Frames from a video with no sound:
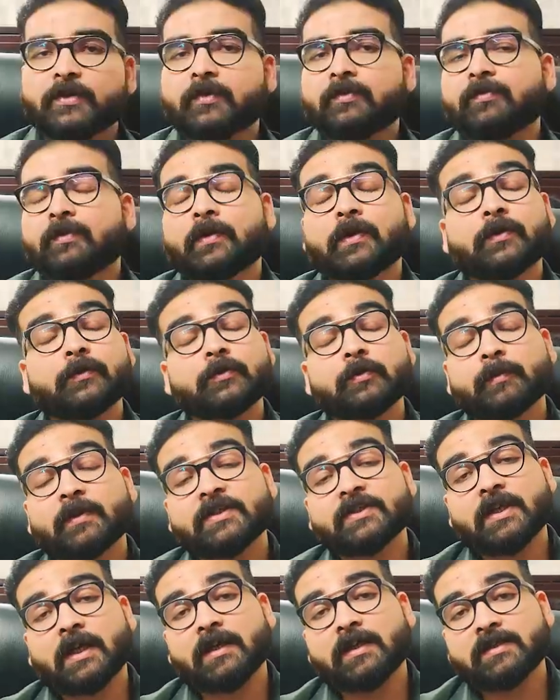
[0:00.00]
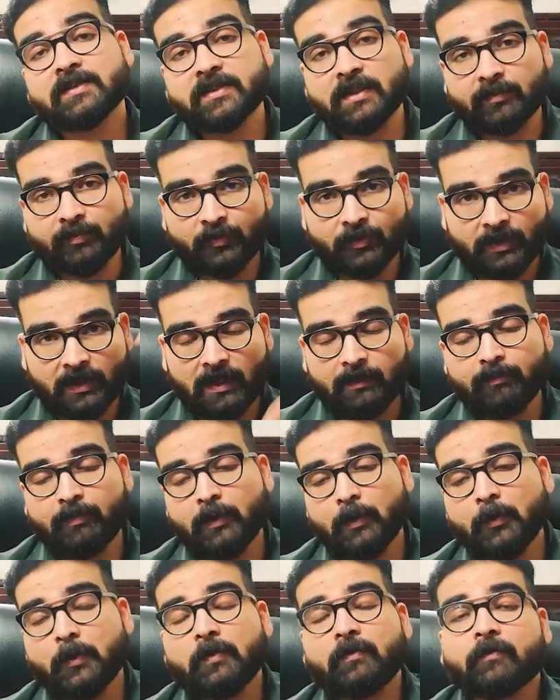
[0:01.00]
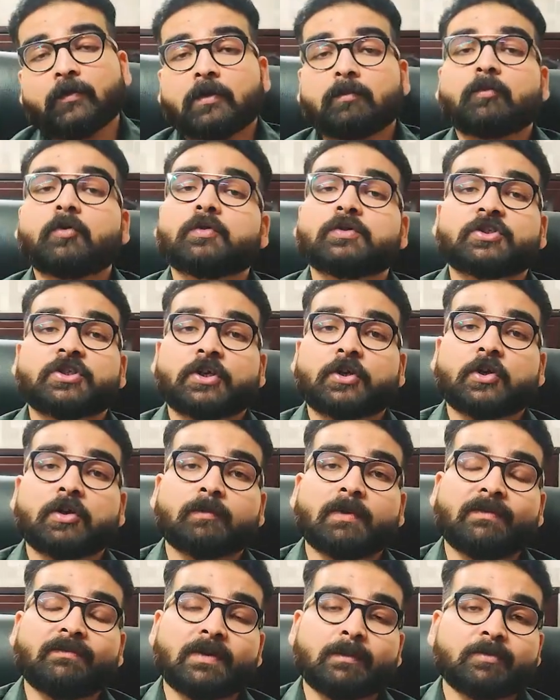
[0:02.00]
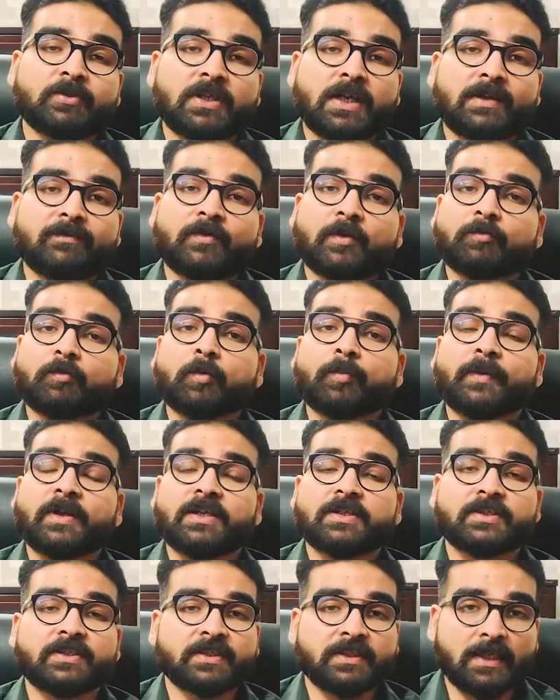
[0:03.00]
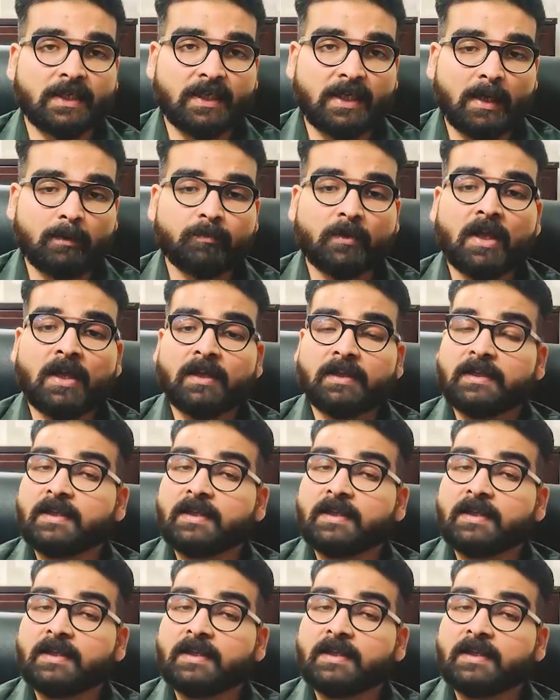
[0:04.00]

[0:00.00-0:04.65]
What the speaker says: If you're new to my channel, subscribe below. For more, check on my website, Facebook page, Instagram.